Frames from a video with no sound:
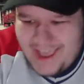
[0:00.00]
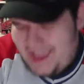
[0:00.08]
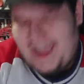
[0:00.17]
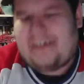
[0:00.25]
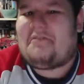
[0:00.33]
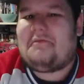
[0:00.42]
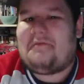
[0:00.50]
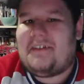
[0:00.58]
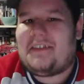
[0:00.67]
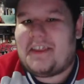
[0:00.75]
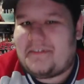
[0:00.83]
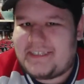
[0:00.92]
I don't
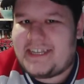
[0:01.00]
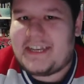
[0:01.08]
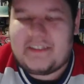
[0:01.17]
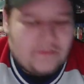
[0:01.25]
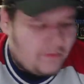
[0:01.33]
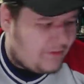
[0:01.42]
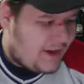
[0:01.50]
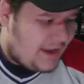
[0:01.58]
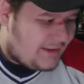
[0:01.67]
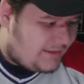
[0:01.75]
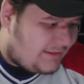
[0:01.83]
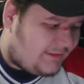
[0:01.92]
feel like sitting through
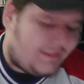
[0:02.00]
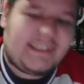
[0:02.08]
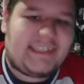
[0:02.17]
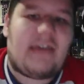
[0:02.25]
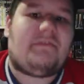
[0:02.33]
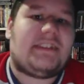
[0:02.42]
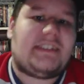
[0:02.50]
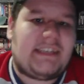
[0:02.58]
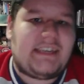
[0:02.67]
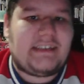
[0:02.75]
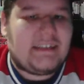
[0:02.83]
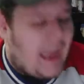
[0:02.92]

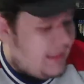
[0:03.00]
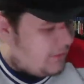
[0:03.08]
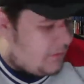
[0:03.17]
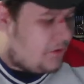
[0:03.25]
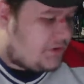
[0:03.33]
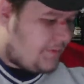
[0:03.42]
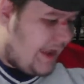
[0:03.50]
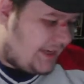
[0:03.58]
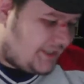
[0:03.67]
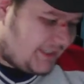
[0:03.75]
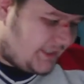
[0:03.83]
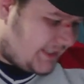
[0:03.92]
17 Nyla Rose
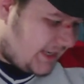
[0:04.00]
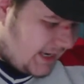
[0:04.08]
matches.